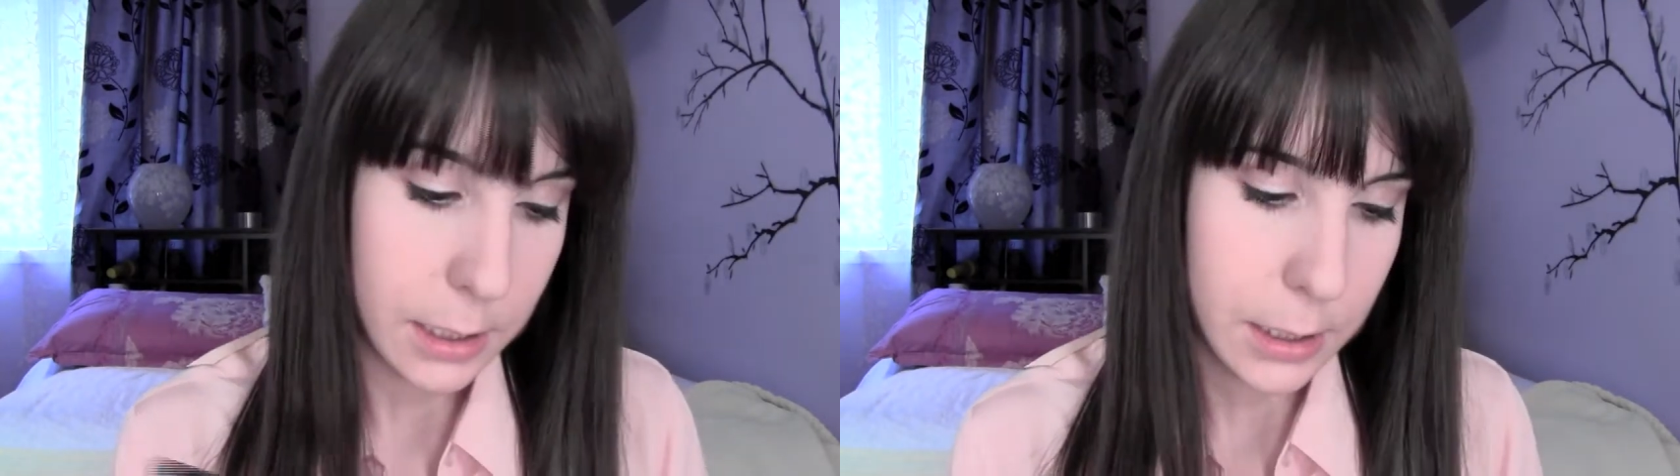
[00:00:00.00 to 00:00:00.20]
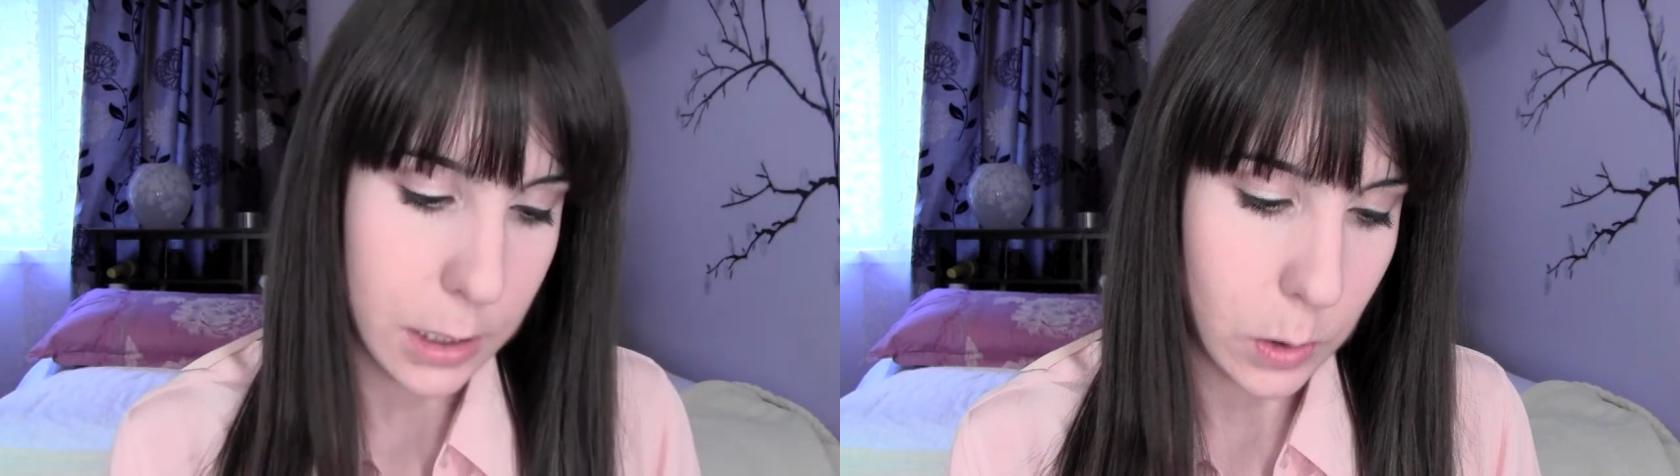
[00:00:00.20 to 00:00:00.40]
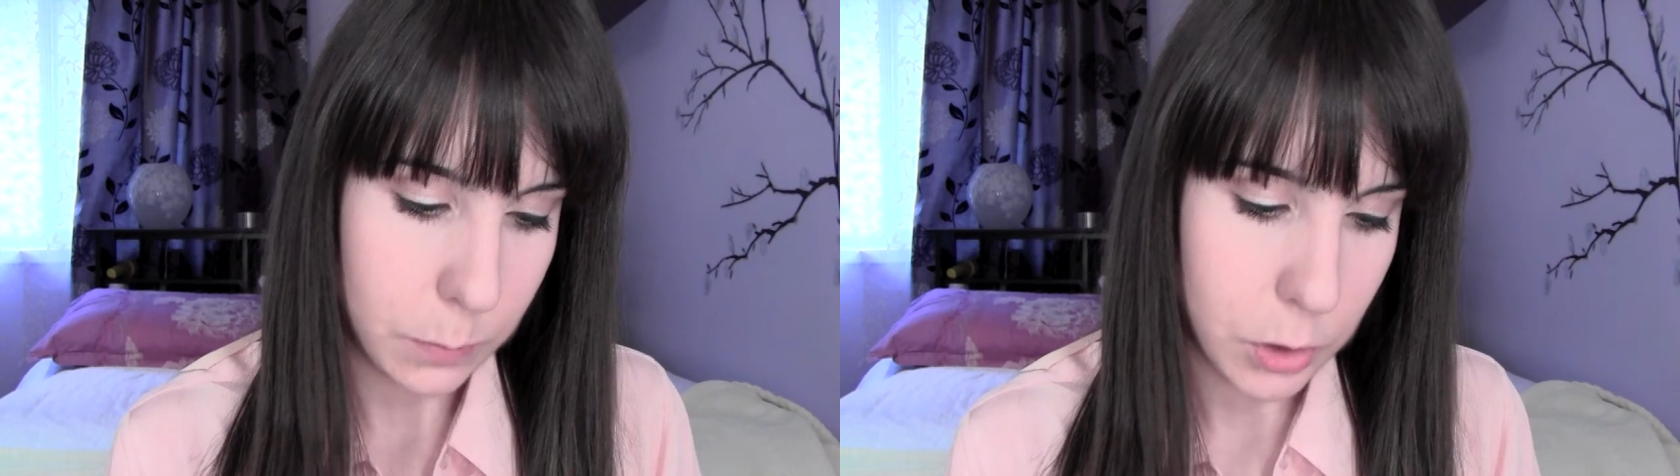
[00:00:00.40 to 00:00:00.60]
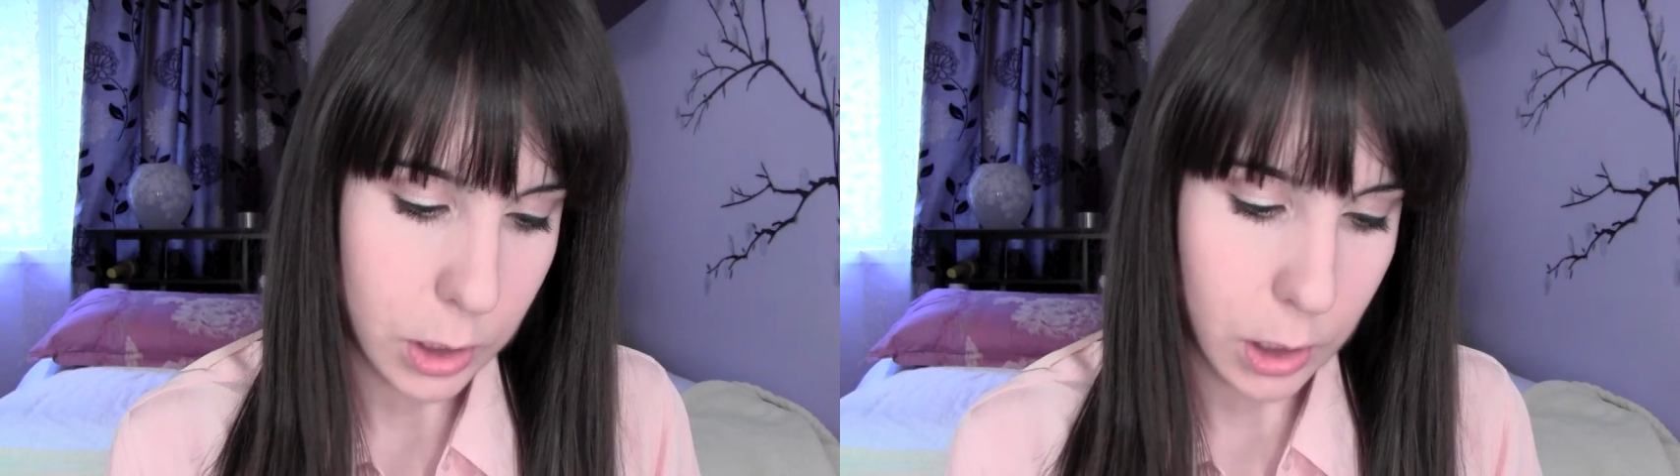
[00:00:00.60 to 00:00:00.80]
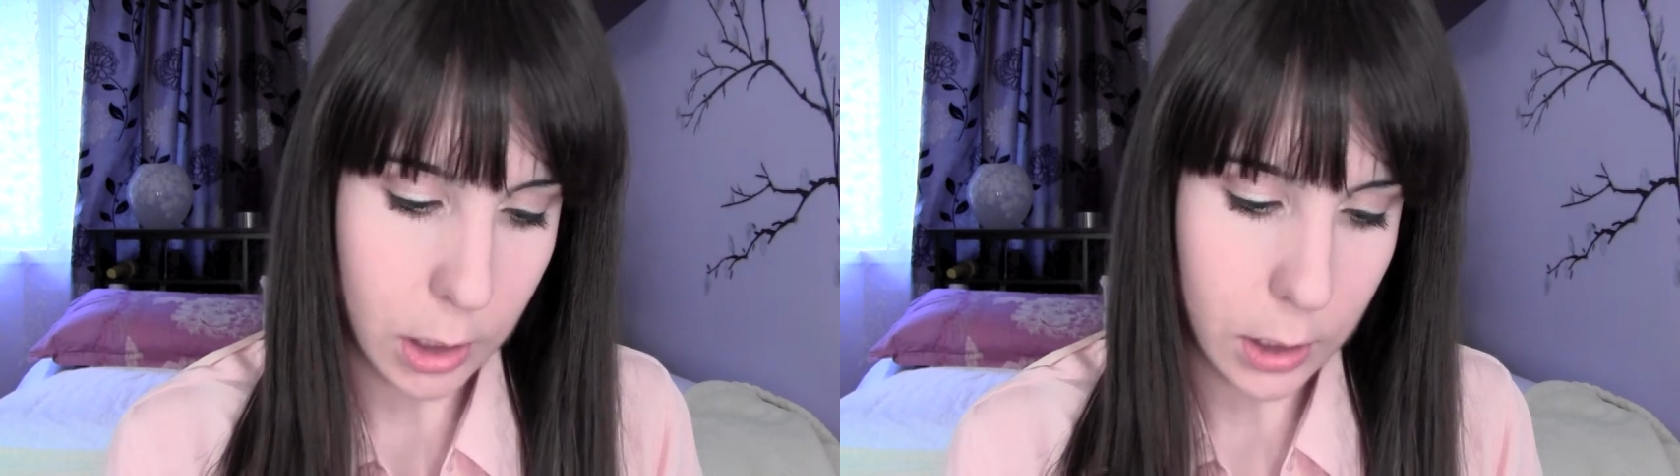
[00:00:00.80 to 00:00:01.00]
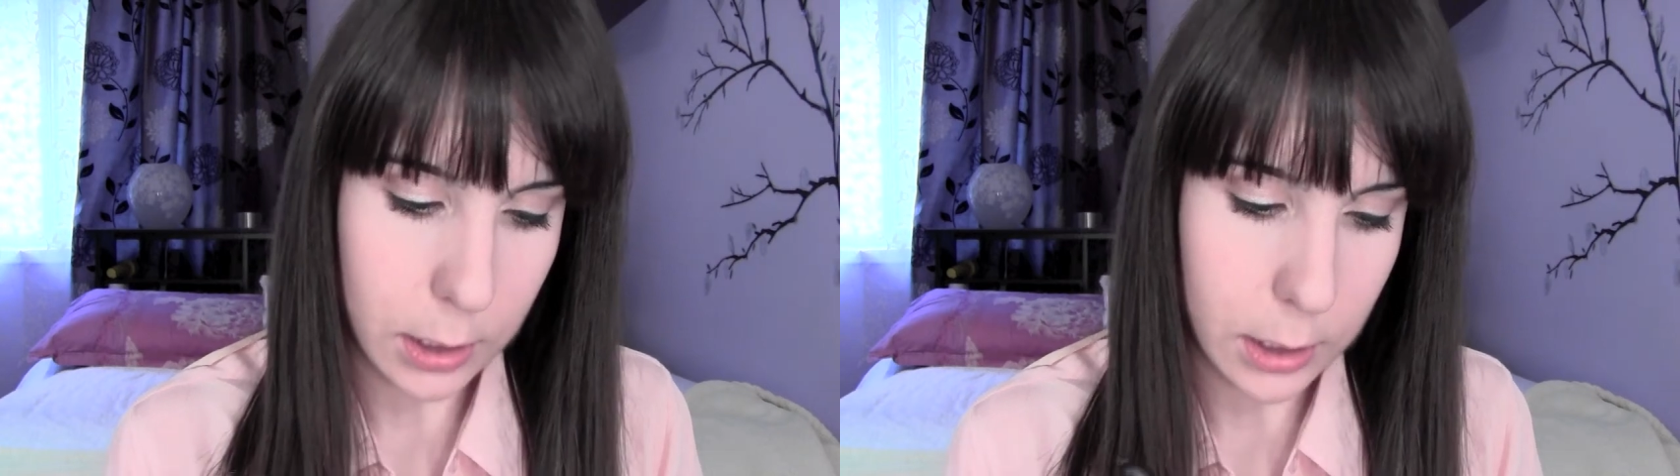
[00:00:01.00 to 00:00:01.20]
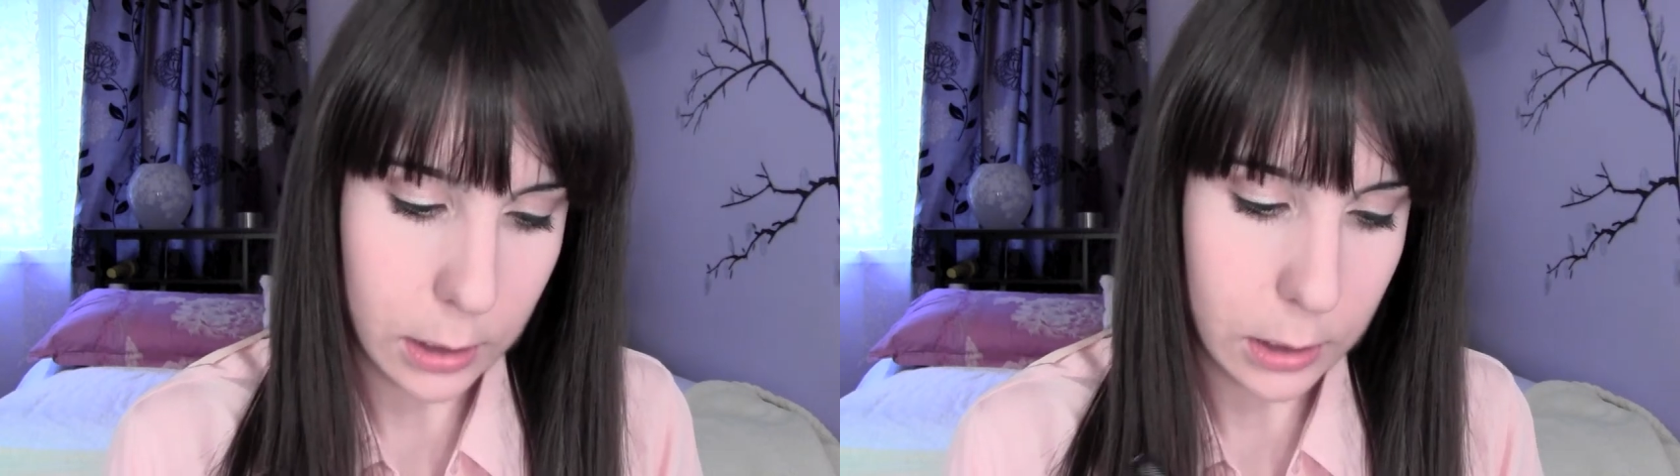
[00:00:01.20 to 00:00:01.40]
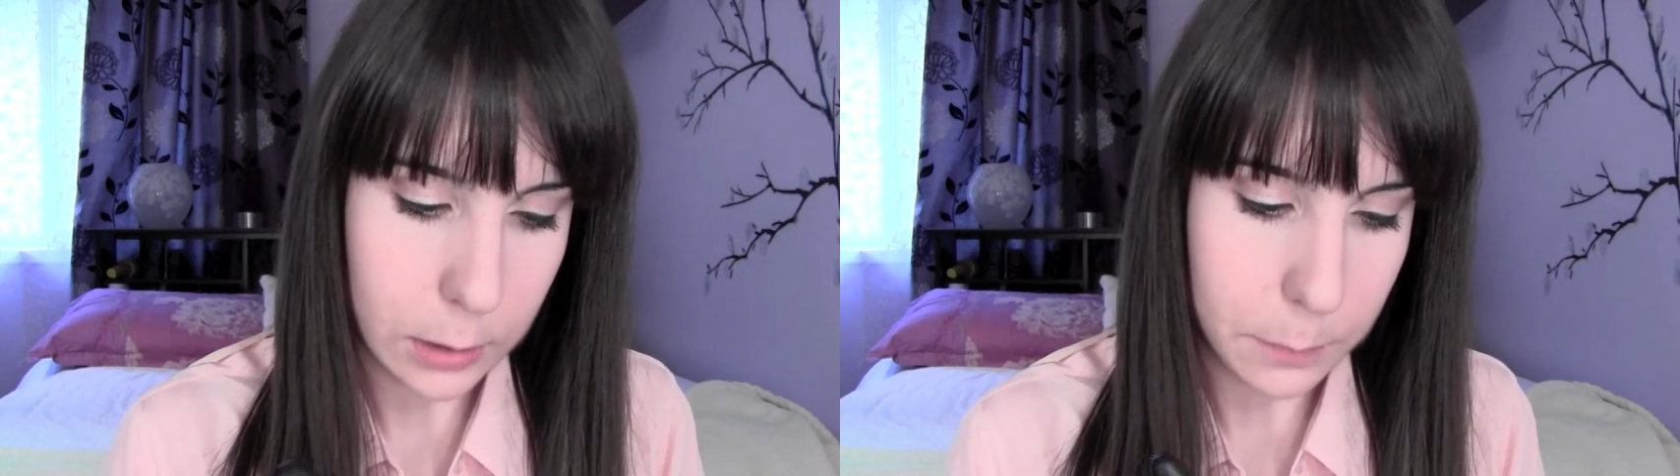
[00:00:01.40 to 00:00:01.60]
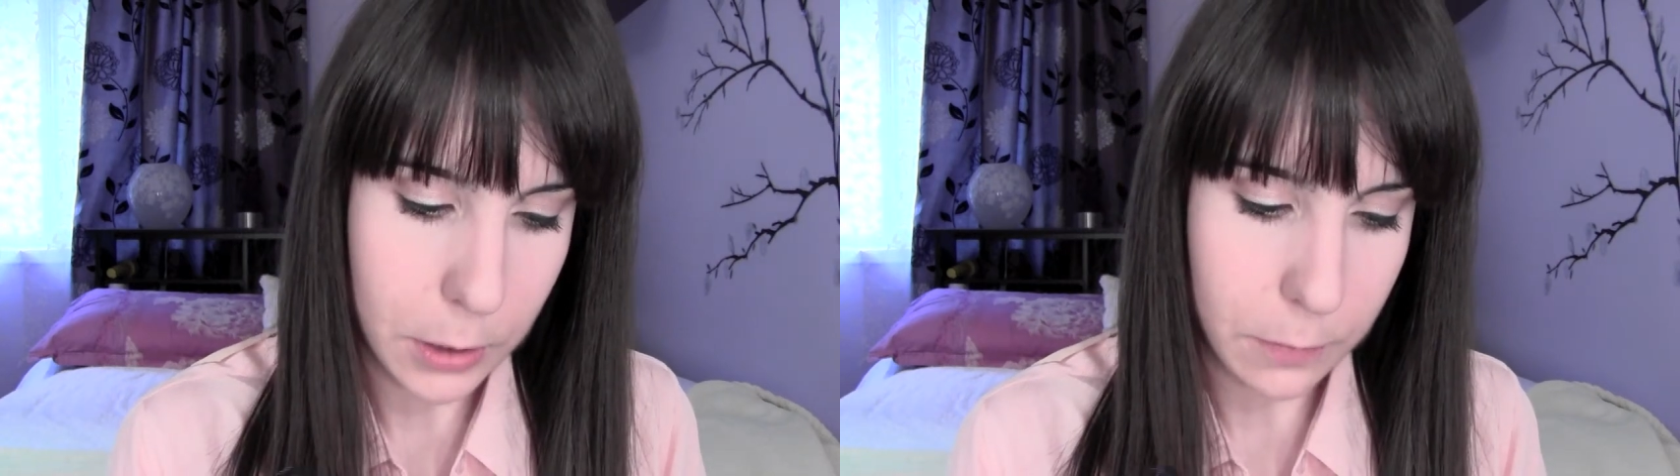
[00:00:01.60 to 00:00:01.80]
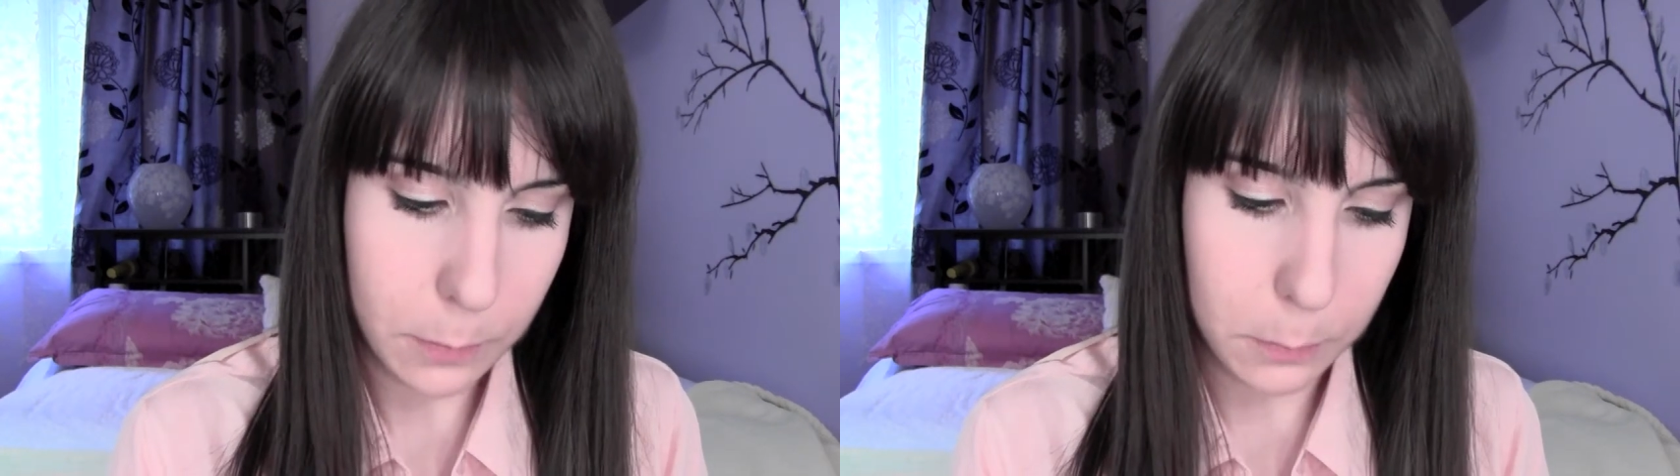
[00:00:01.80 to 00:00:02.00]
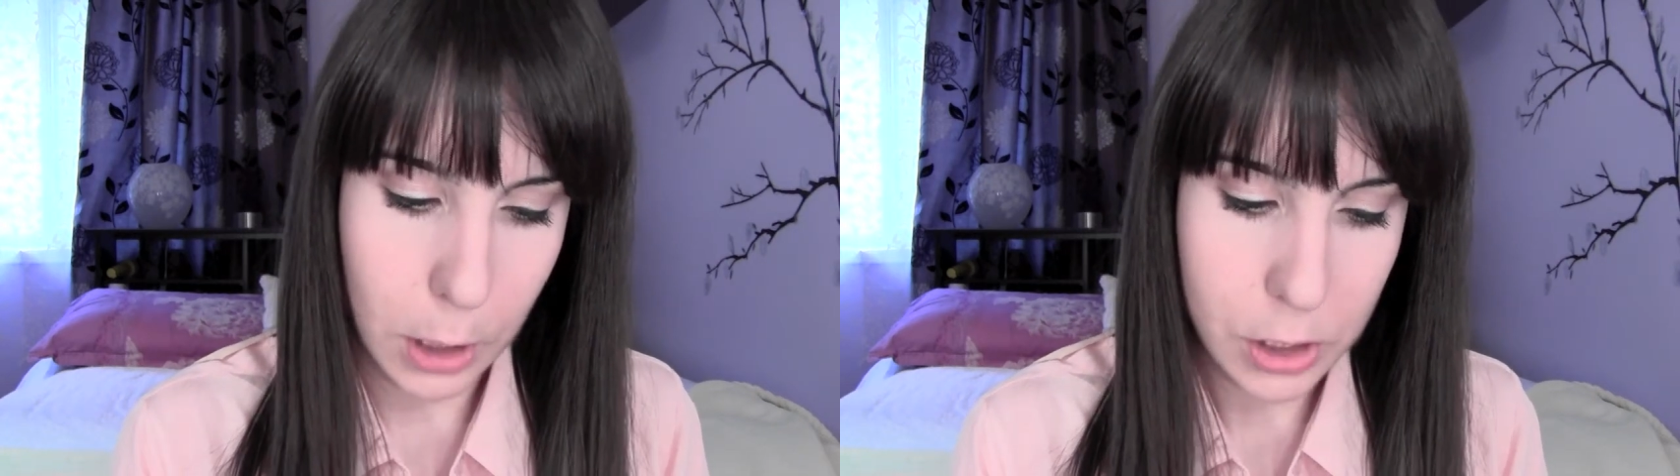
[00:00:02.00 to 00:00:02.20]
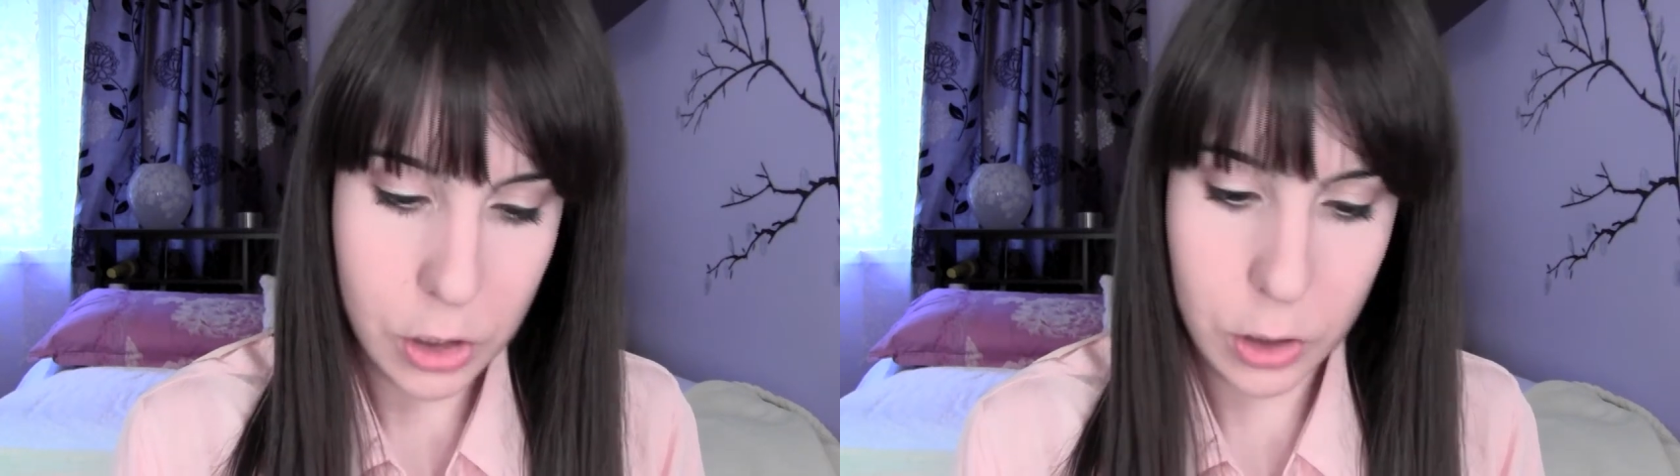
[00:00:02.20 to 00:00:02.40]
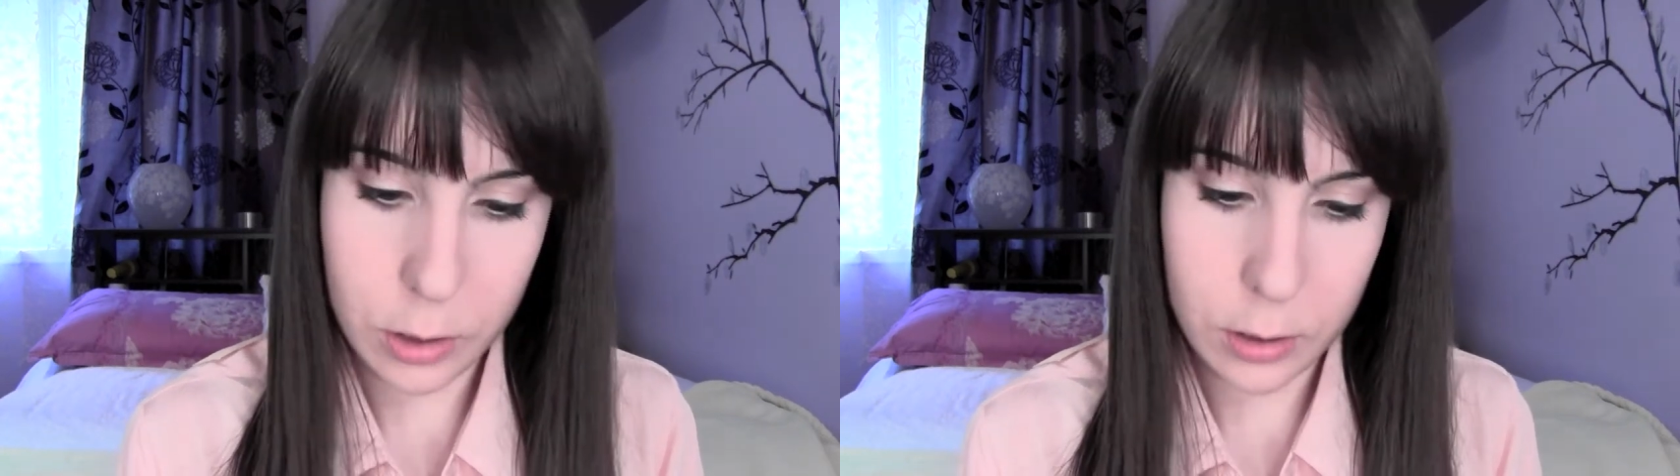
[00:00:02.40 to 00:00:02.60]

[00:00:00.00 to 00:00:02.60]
So I'm just gonna get a little bit of blush